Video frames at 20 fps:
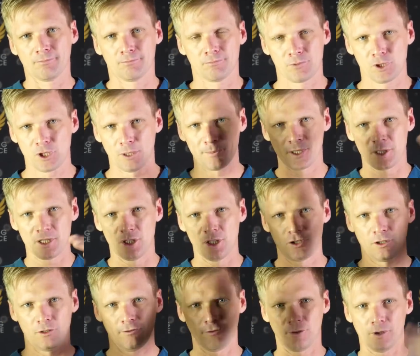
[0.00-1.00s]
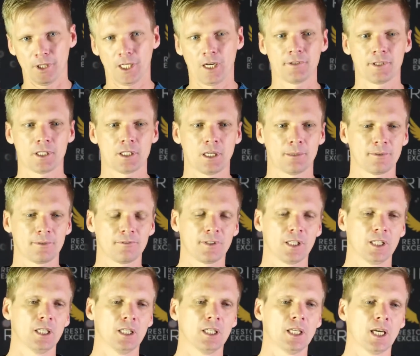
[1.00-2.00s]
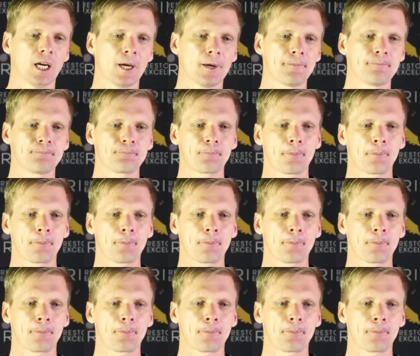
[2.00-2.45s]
stop the tissue falling over the top of the